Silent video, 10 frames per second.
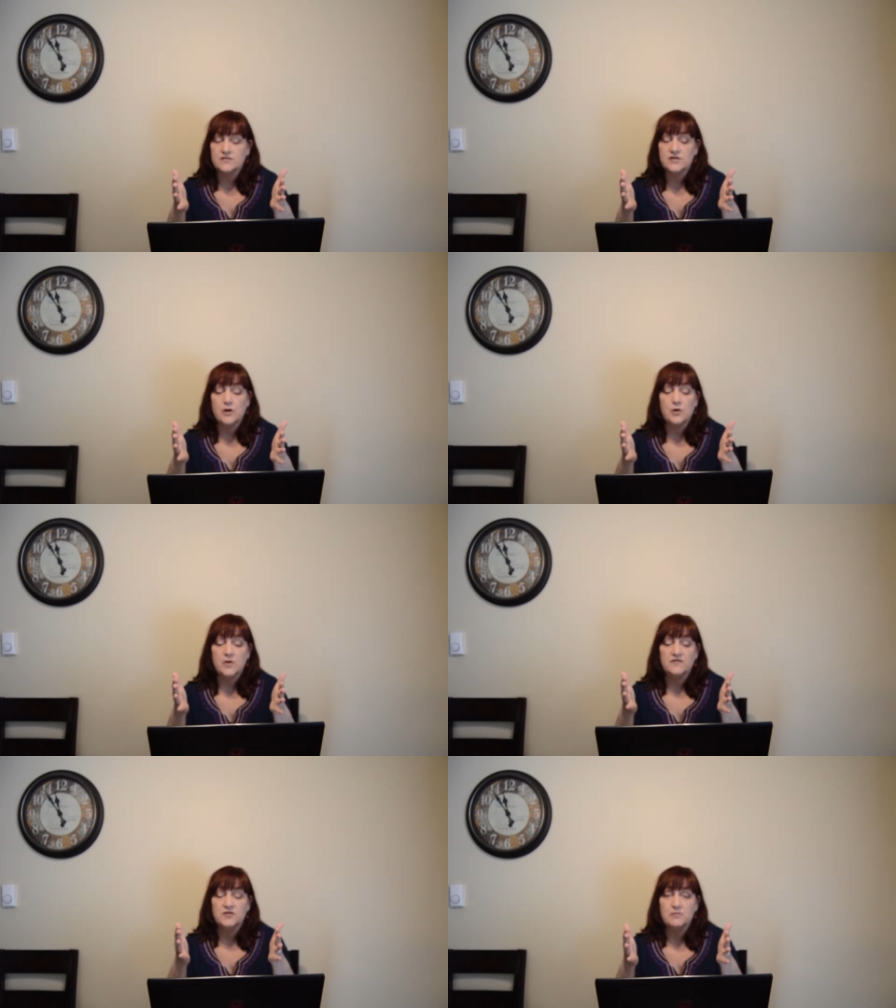So
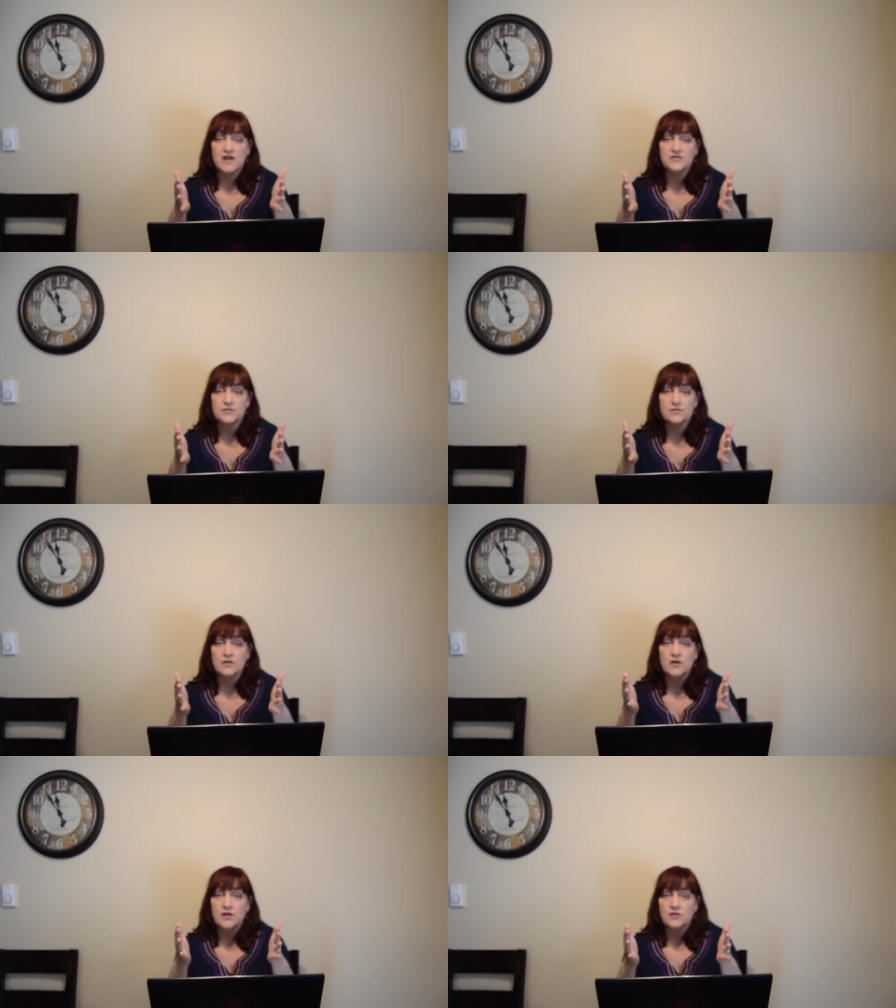if you
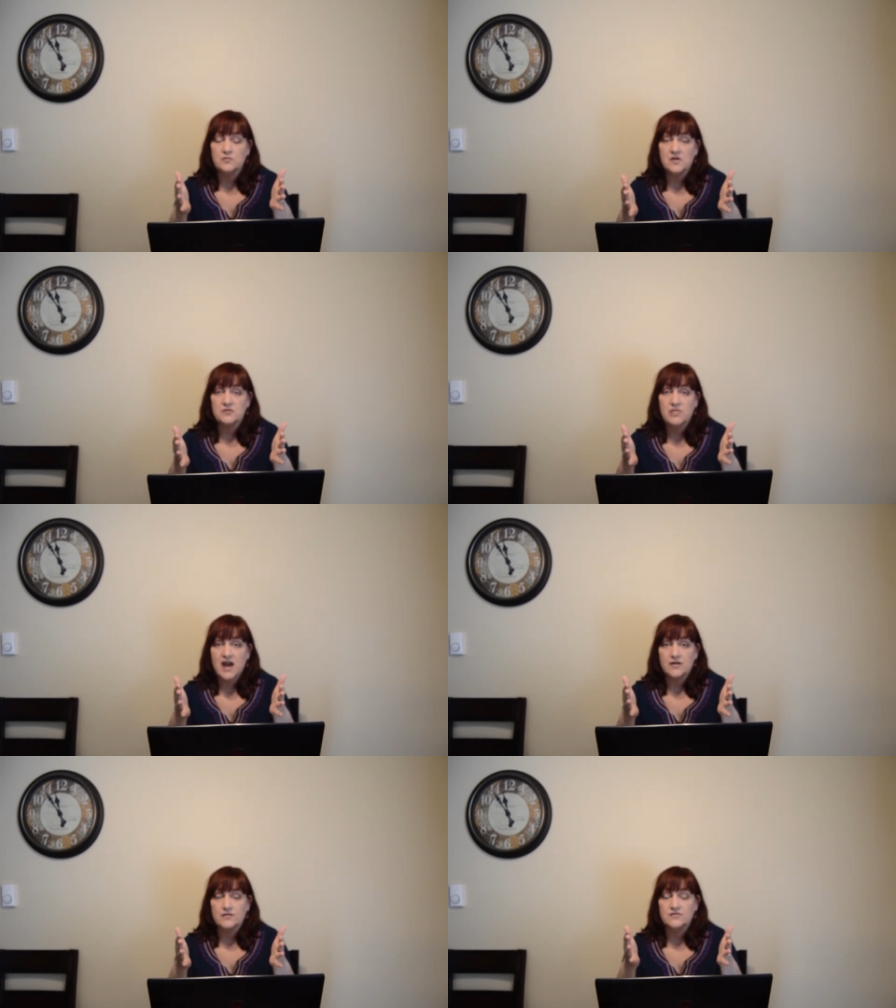measure the weather
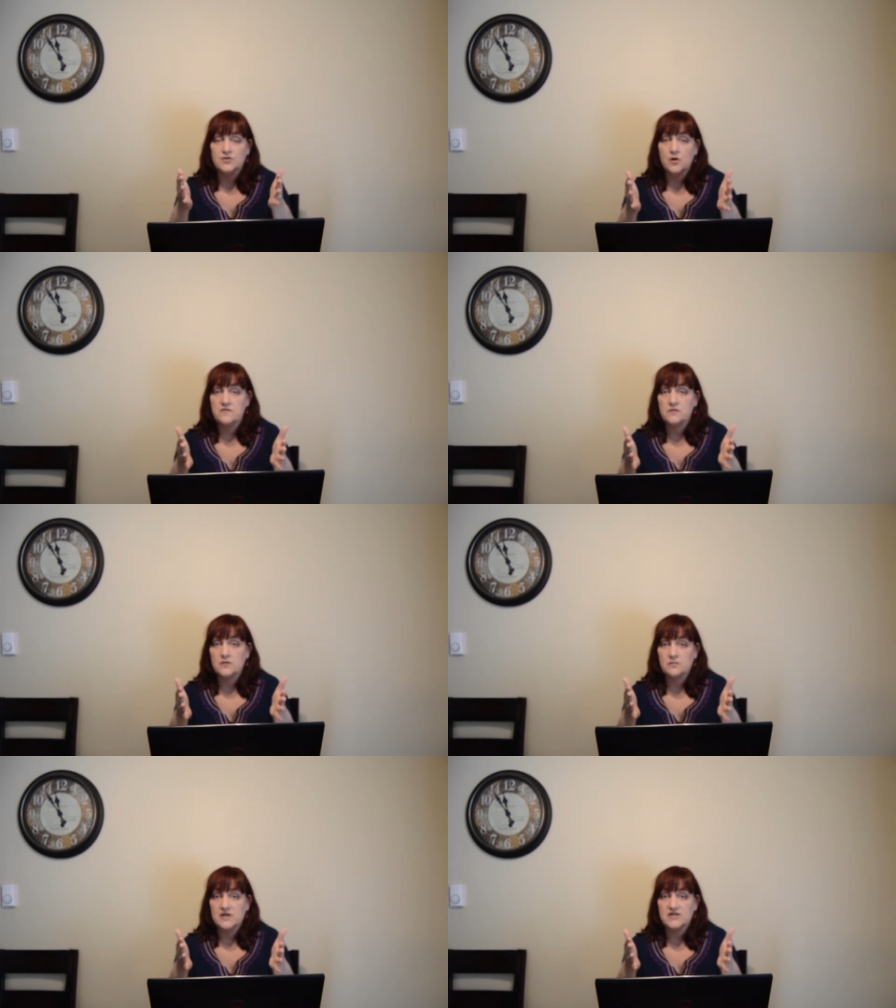patterns
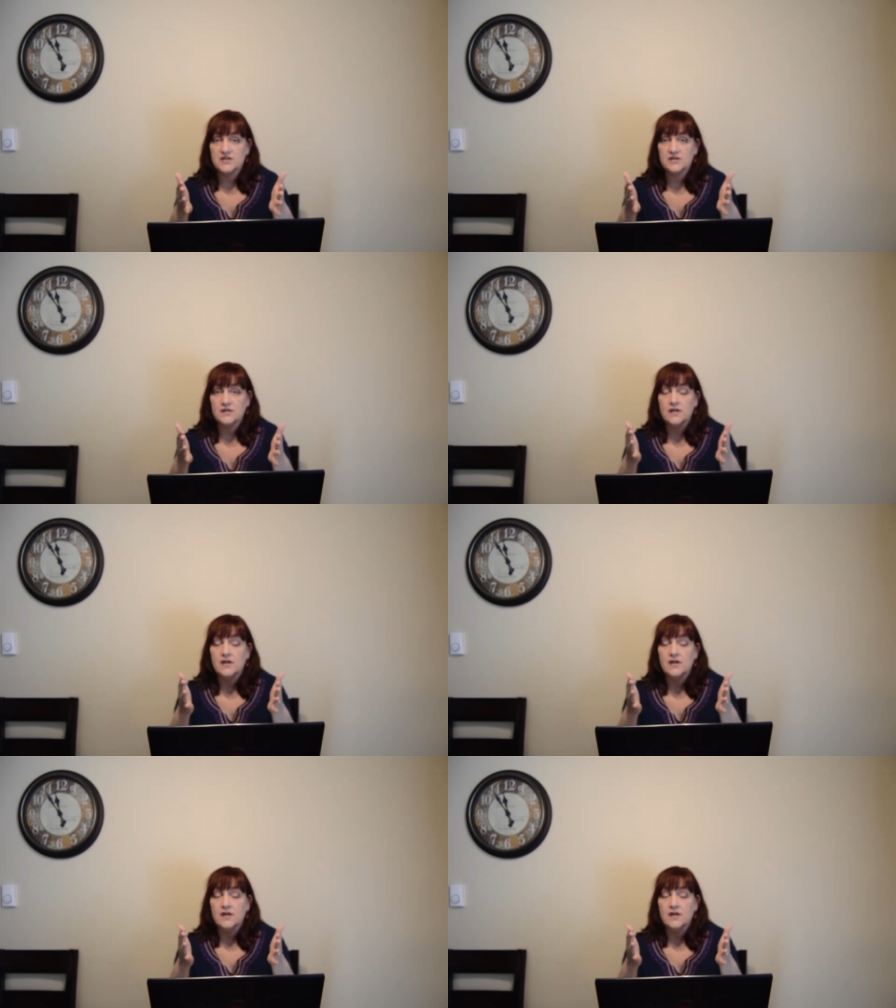over a region